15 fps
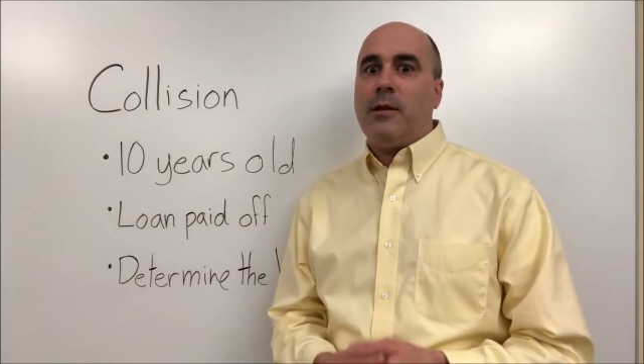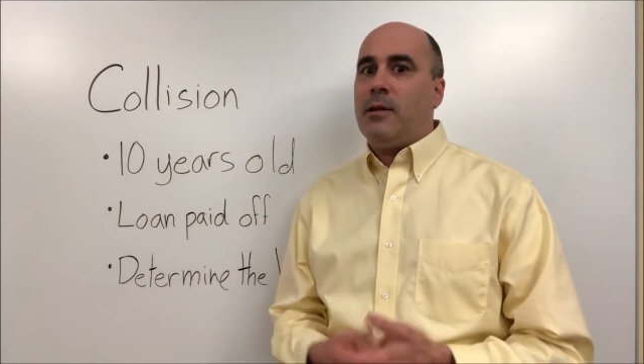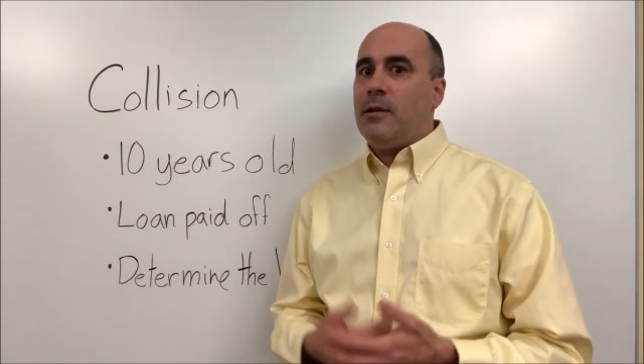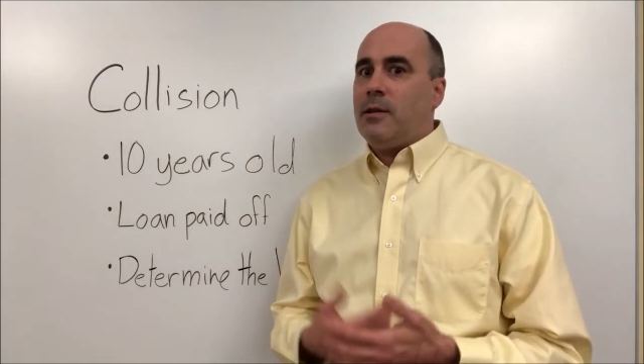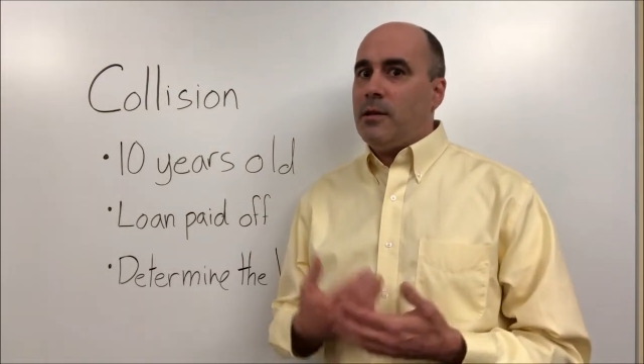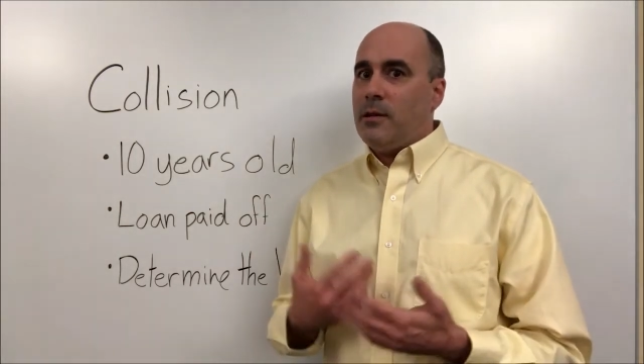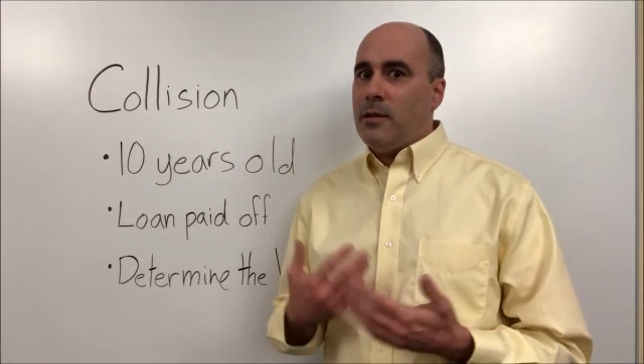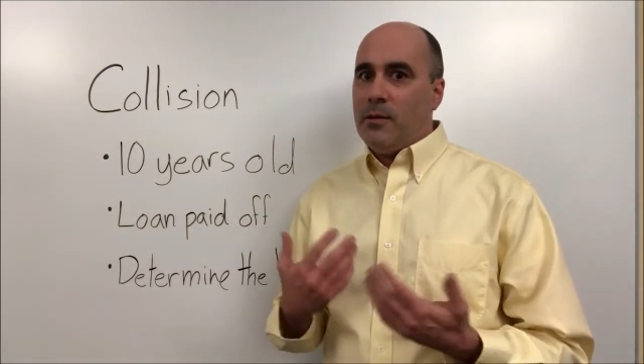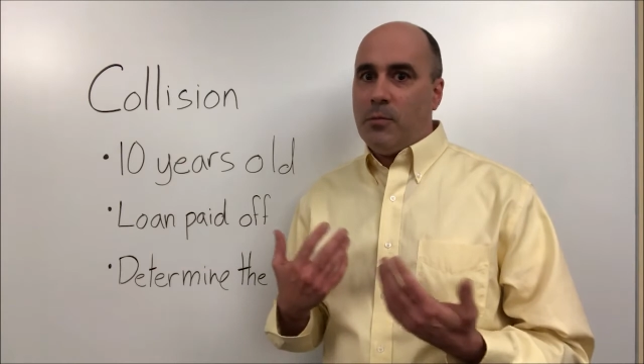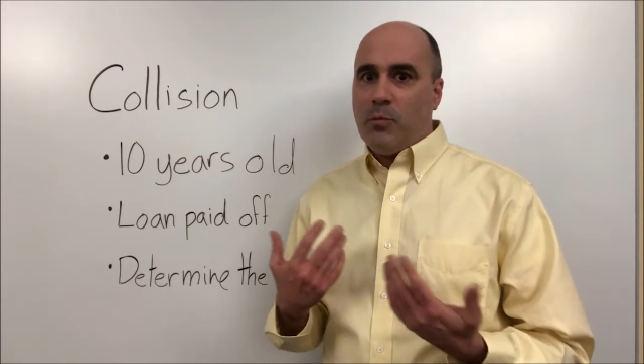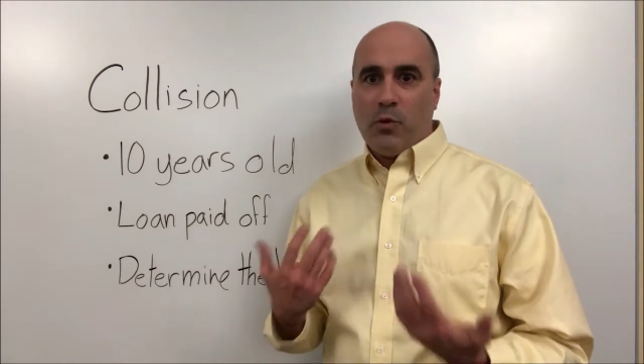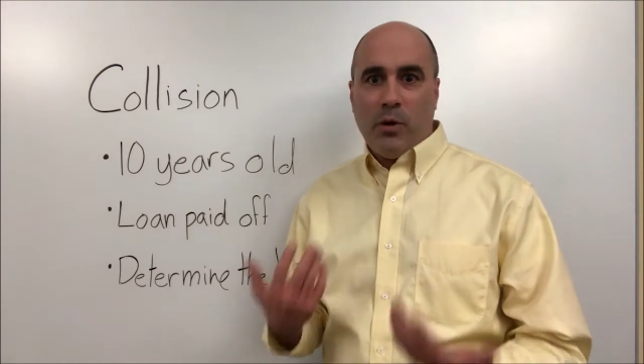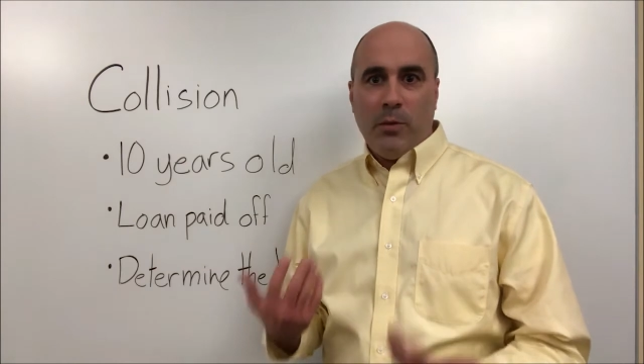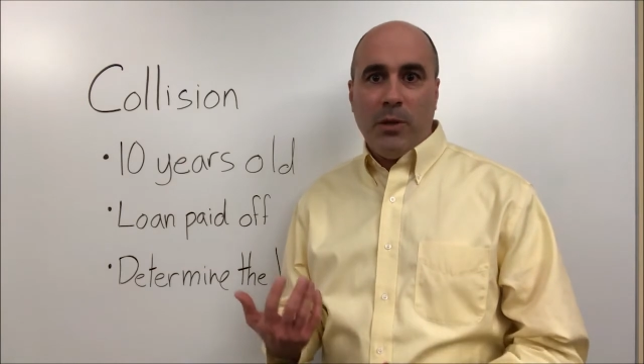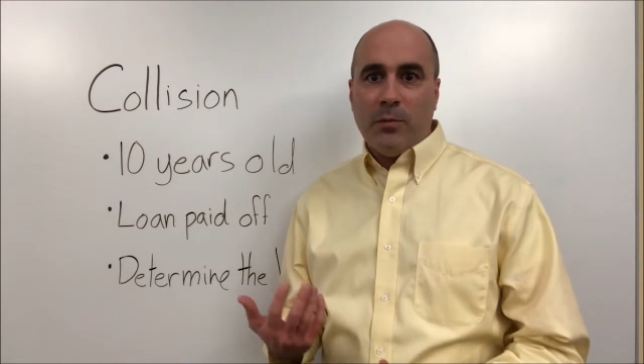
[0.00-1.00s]
The
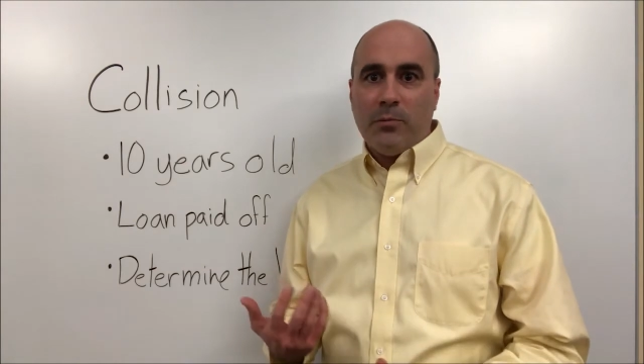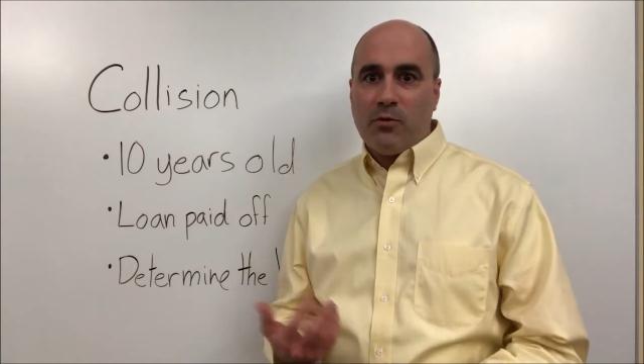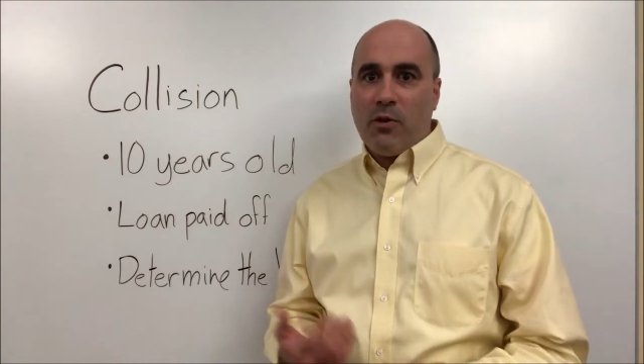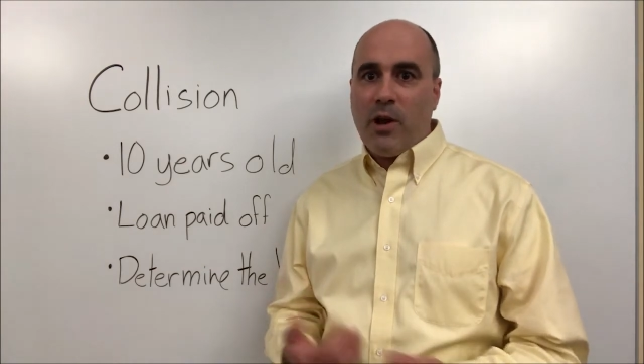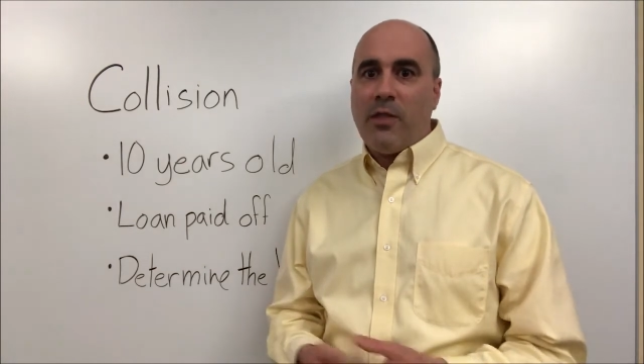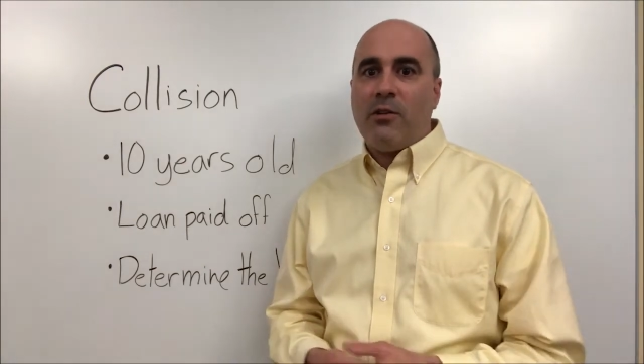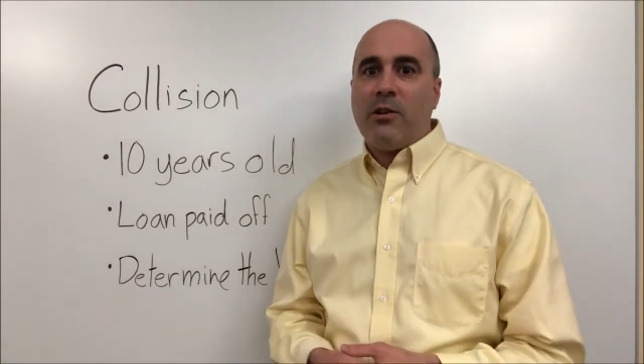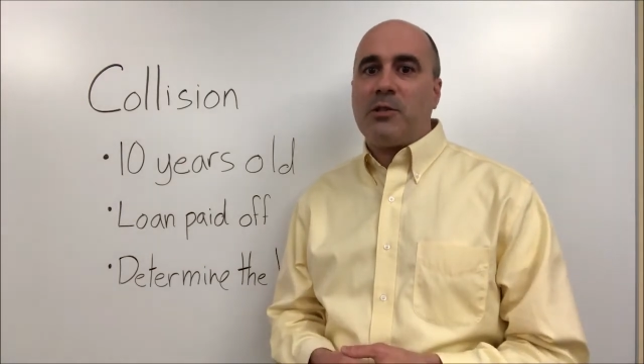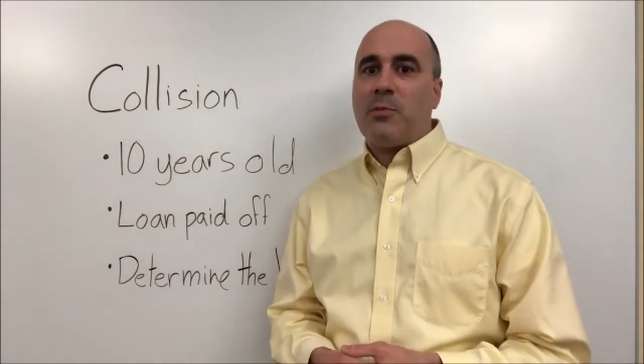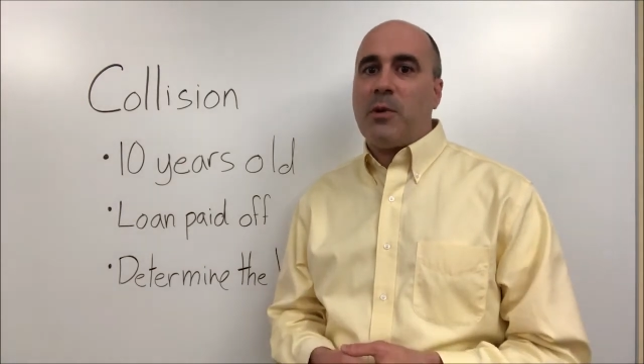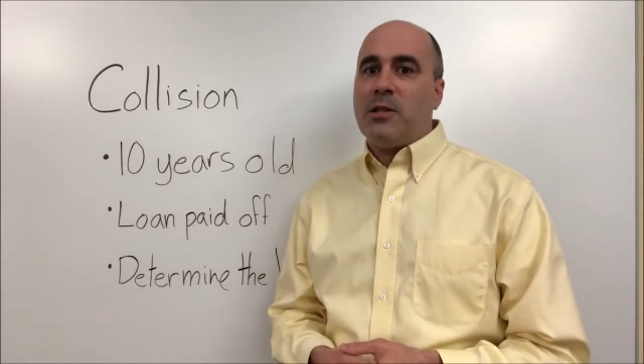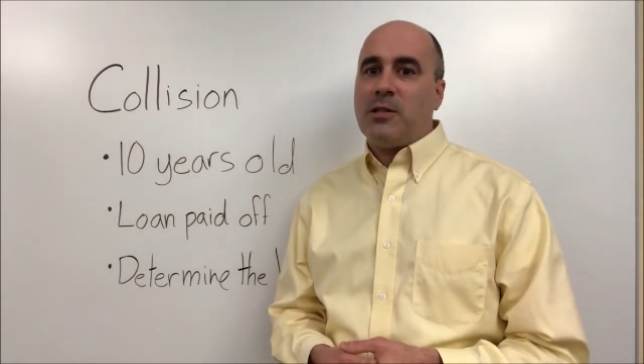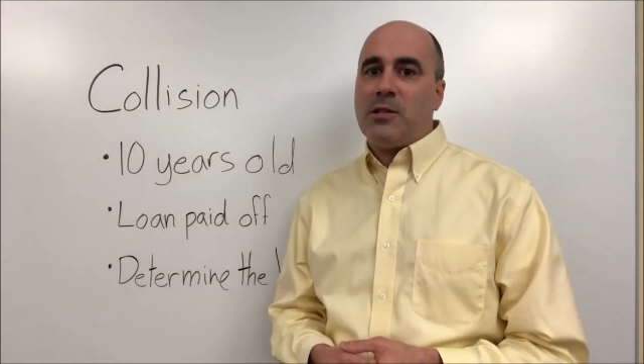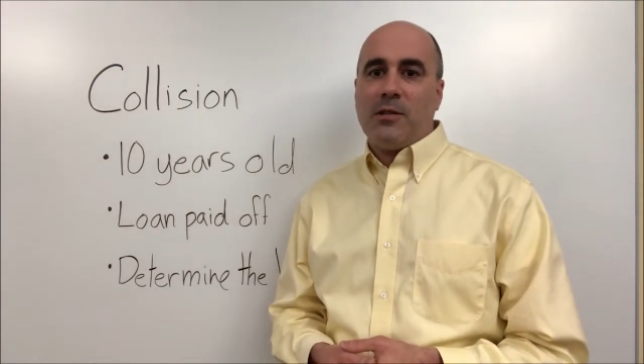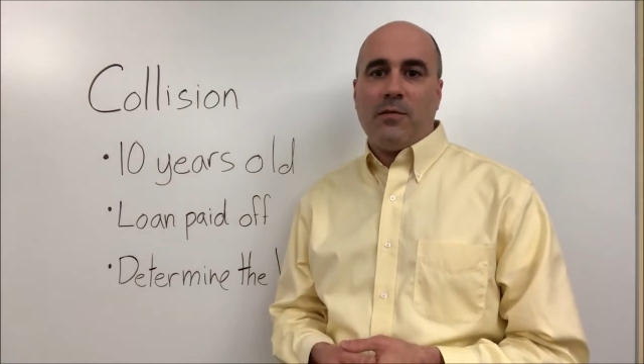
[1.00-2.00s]
premium's rather
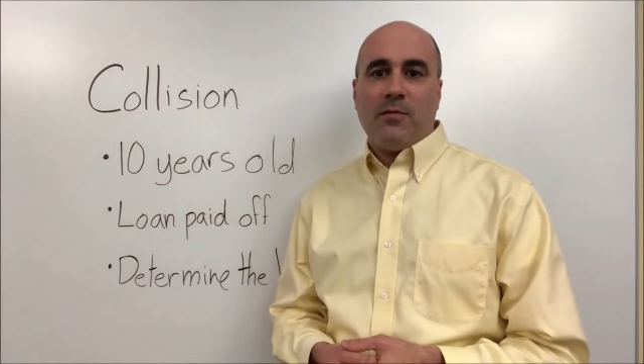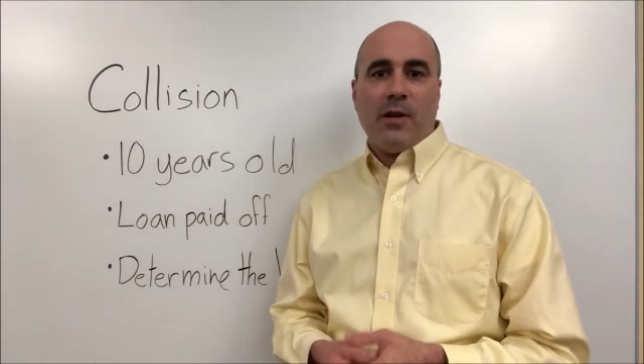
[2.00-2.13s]
expensive